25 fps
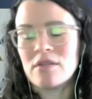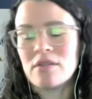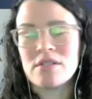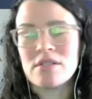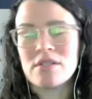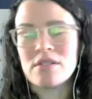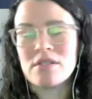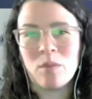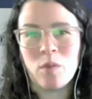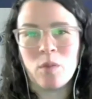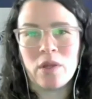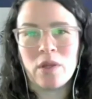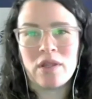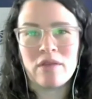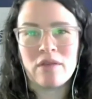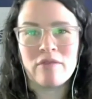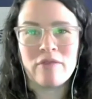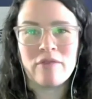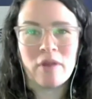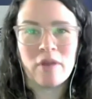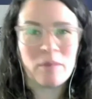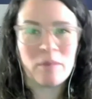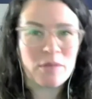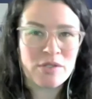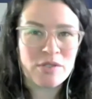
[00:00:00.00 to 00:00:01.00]
same way that
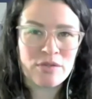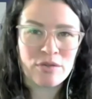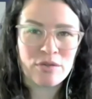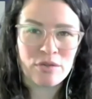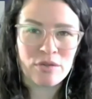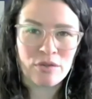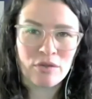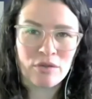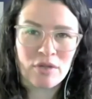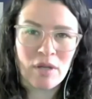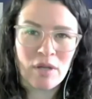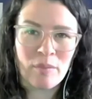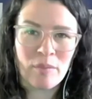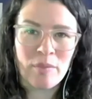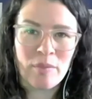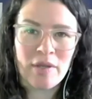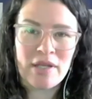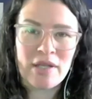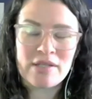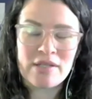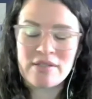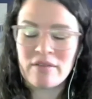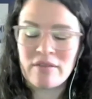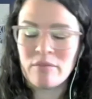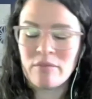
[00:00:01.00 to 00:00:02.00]
pharmaceutical
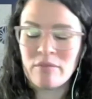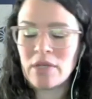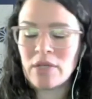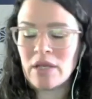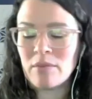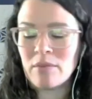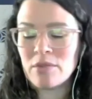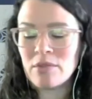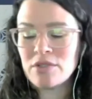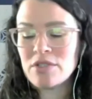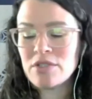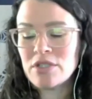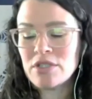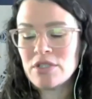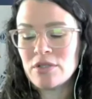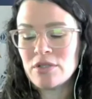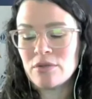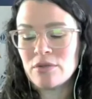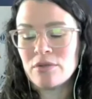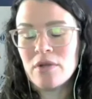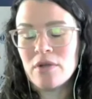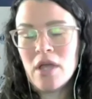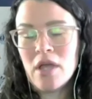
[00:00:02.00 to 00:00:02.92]
companies have been able to do.